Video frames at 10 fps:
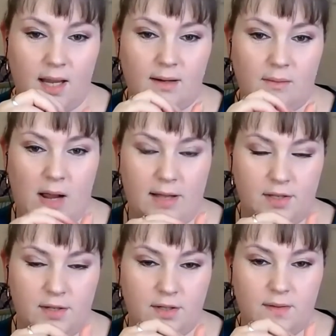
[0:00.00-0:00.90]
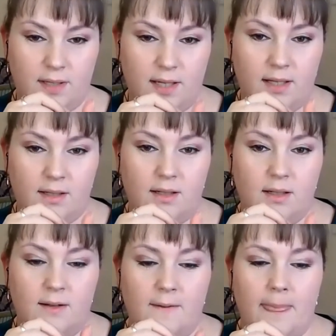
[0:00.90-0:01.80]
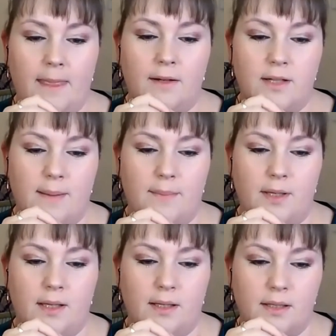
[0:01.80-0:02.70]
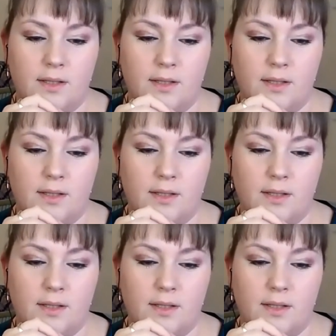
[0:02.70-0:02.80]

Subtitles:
And as you're doing it, you're tapping here.